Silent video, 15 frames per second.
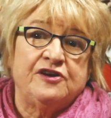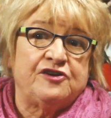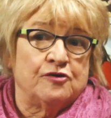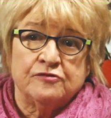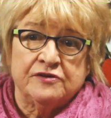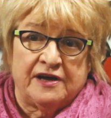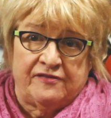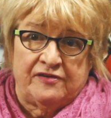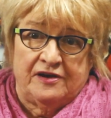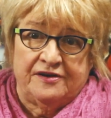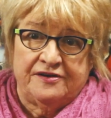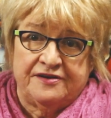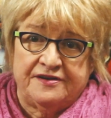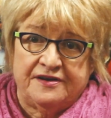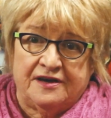don't have a
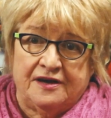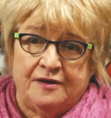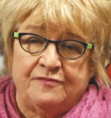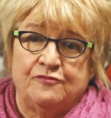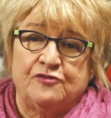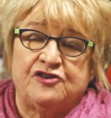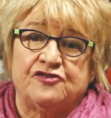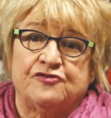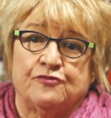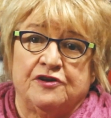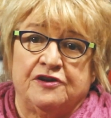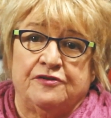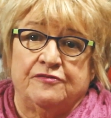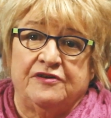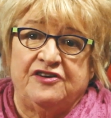lot of time, which is one
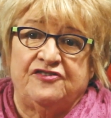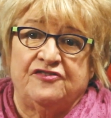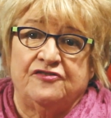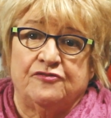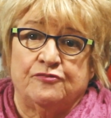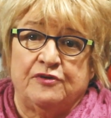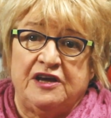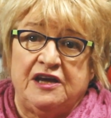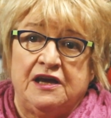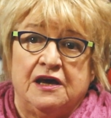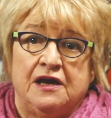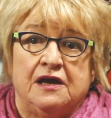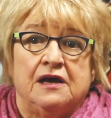of the reasons we